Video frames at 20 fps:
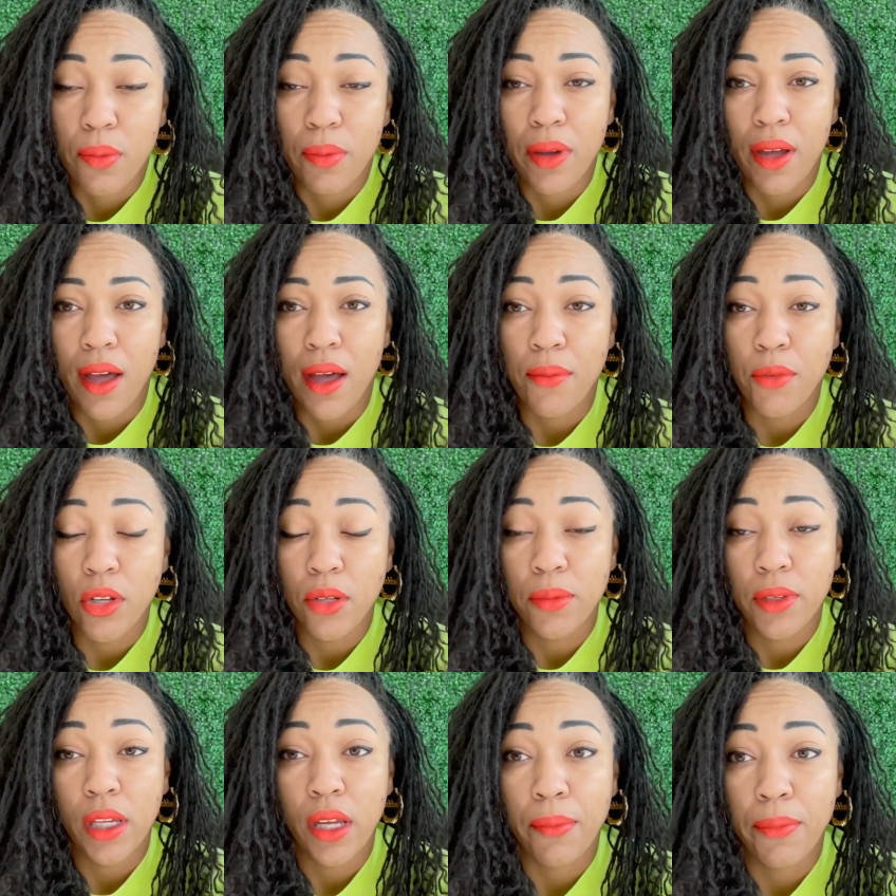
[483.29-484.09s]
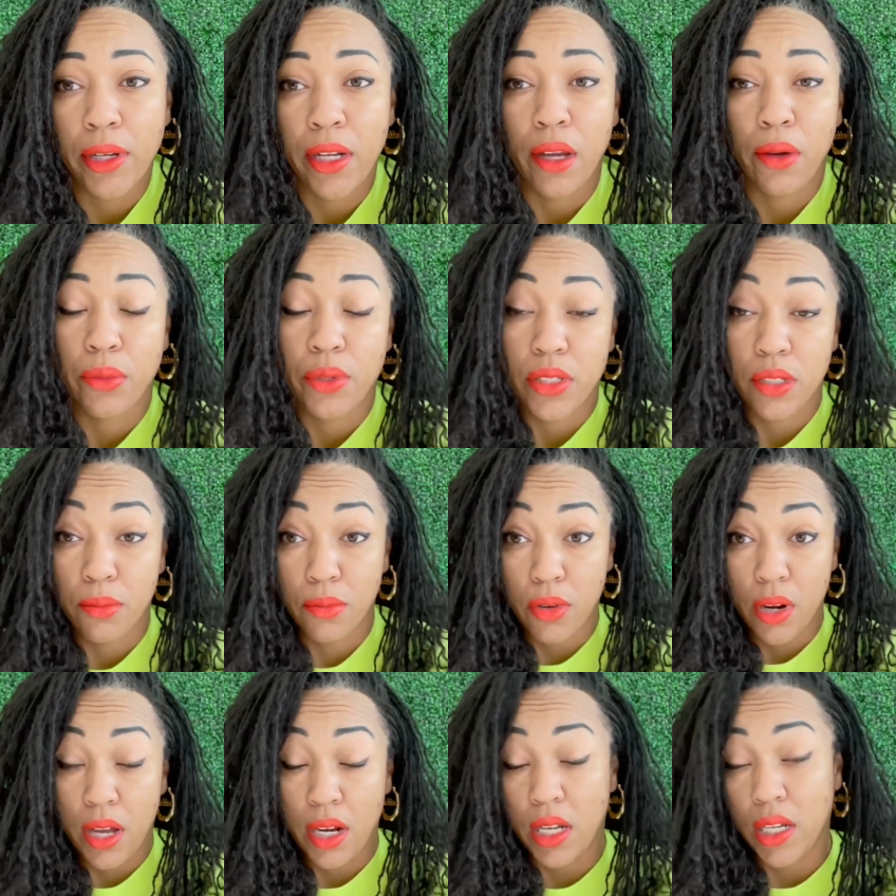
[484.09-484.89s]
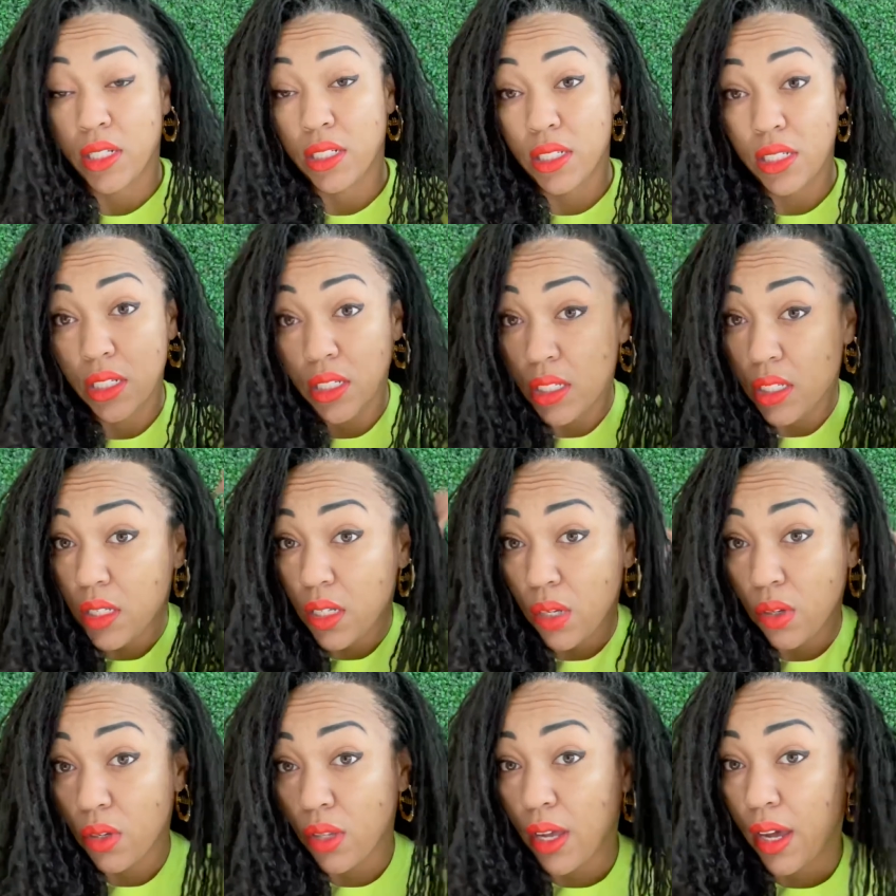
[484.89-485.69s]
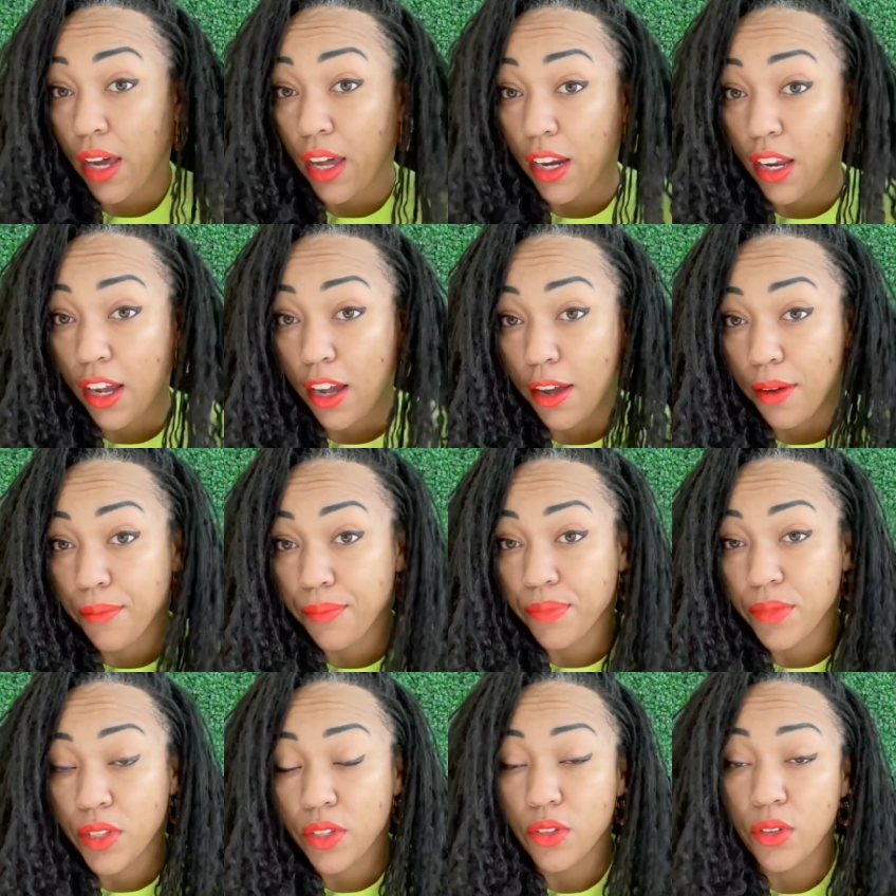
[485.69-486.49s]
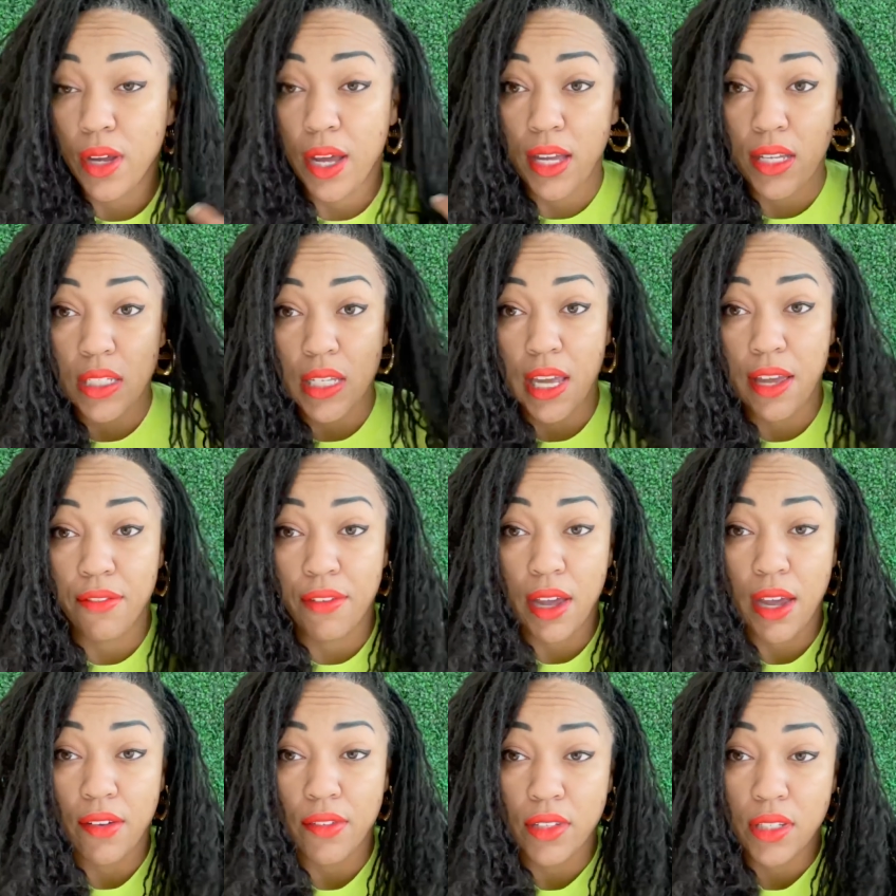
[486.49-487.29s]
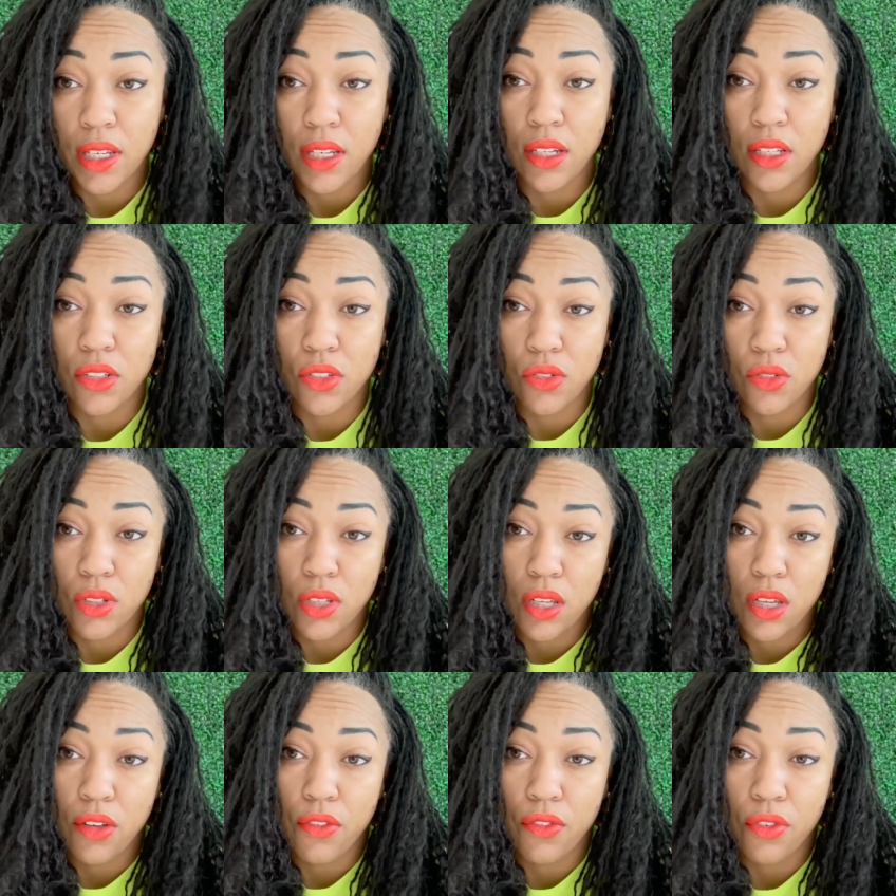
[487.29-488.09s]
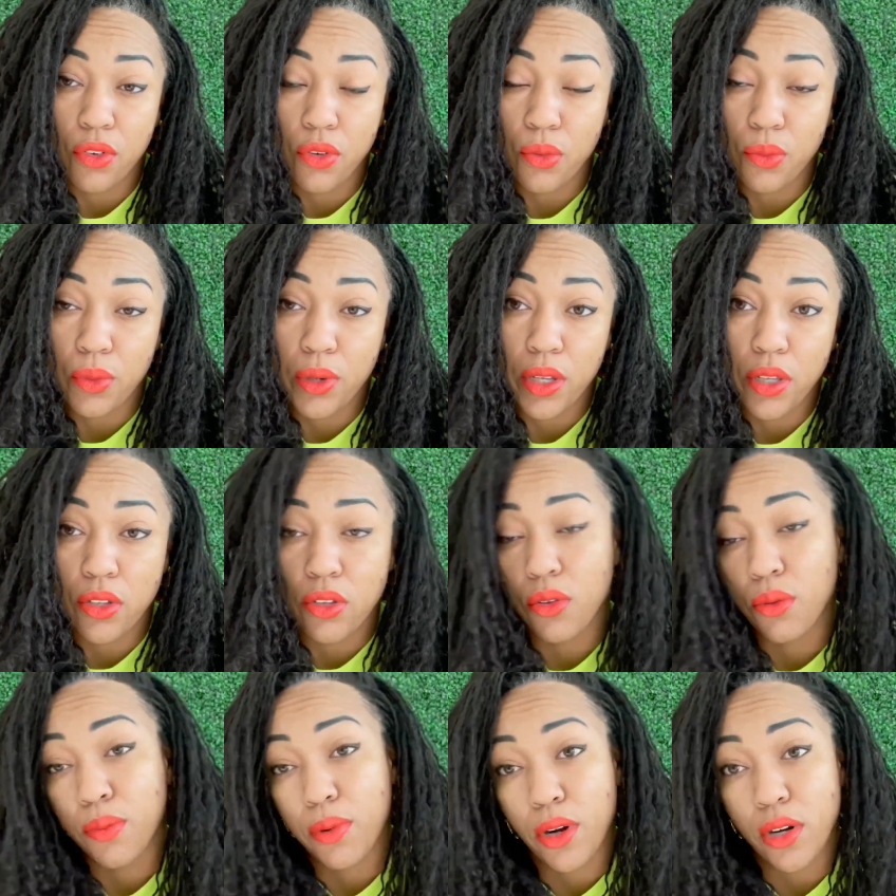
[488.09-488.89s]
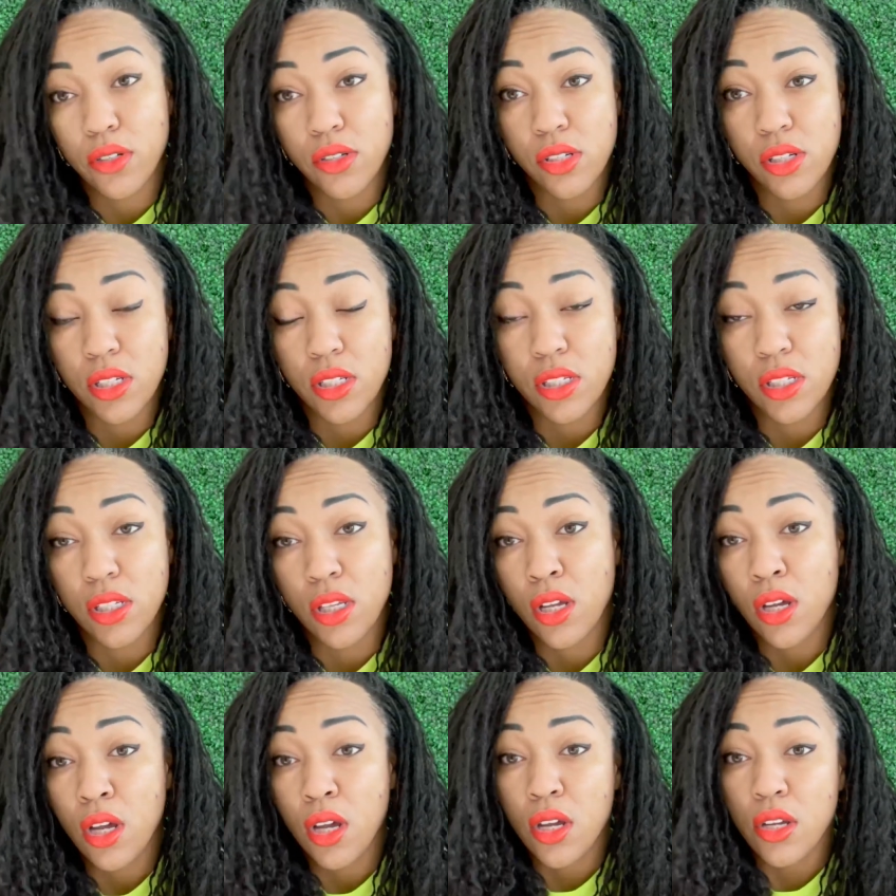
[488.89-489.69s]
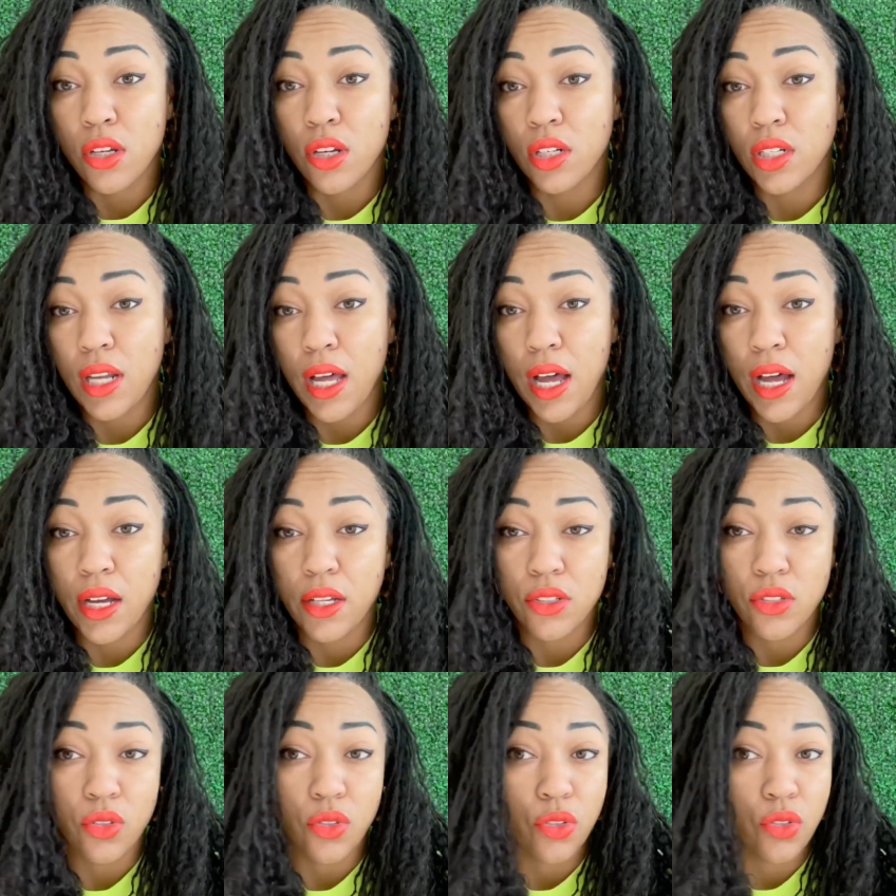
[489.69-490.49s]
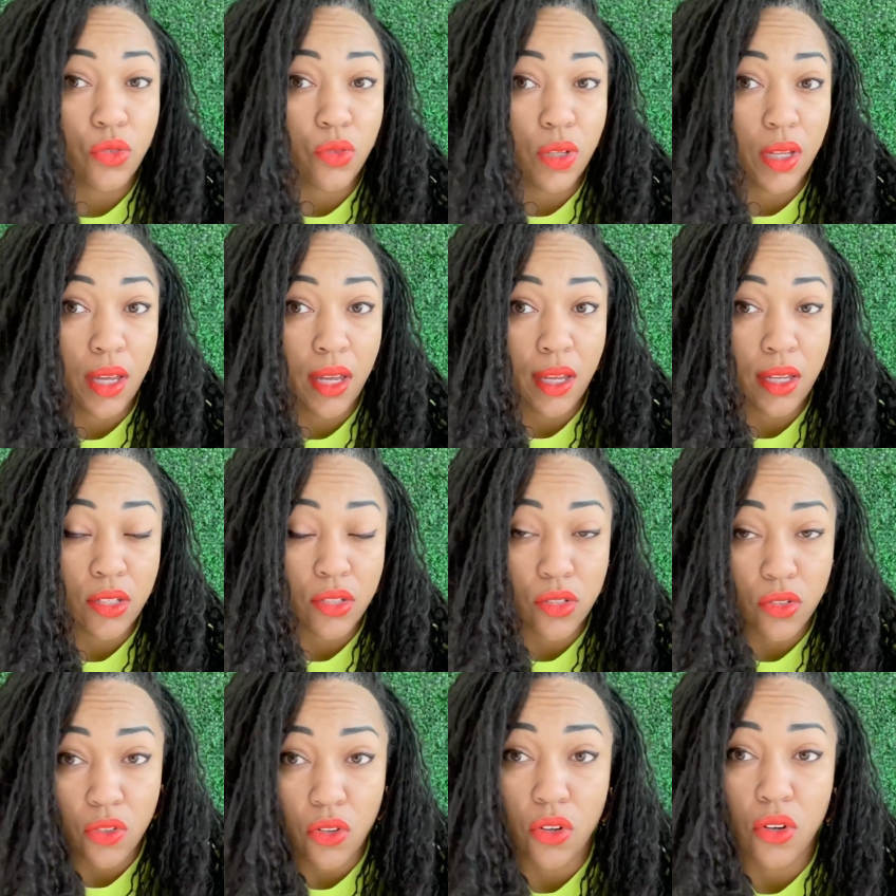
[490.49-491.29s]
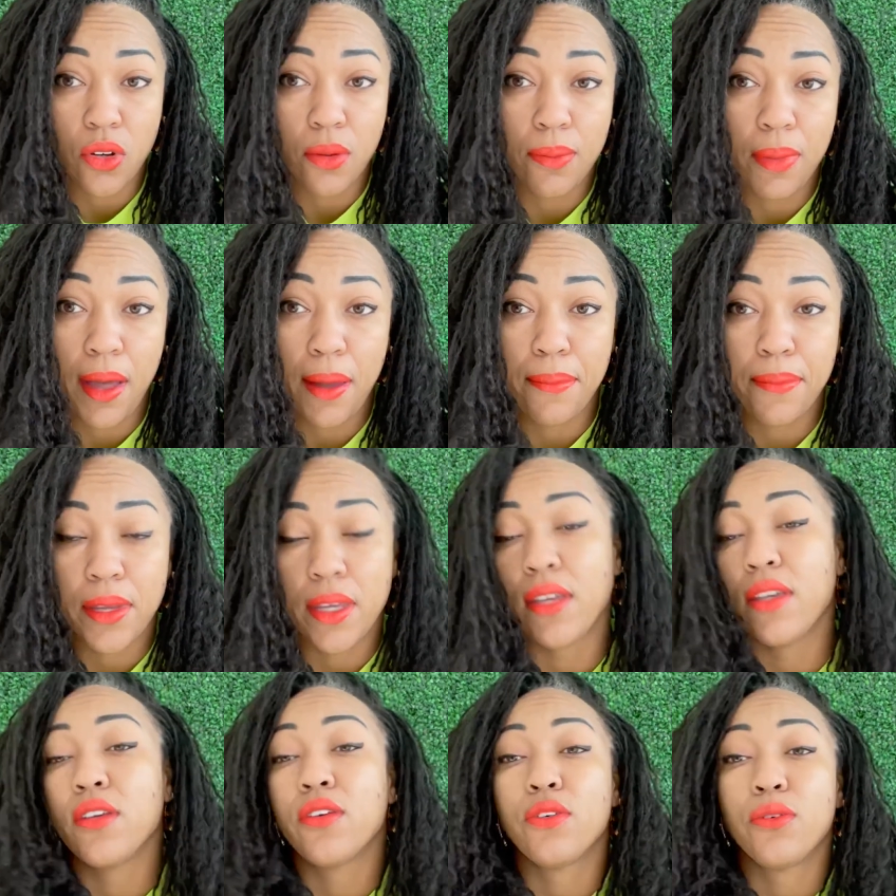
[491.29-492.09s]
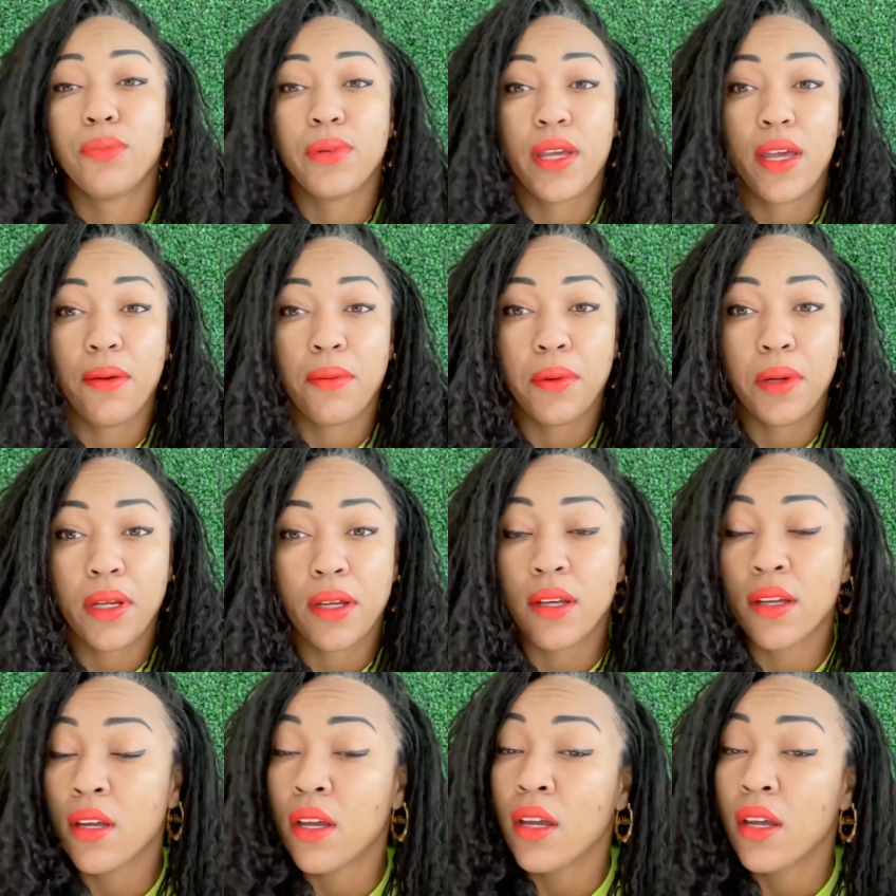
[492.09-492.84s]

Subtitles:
But I'm going to be coming out with some products just so that you guys have everything that you need for when you purchase your locks or you get installed by me. You'll be able to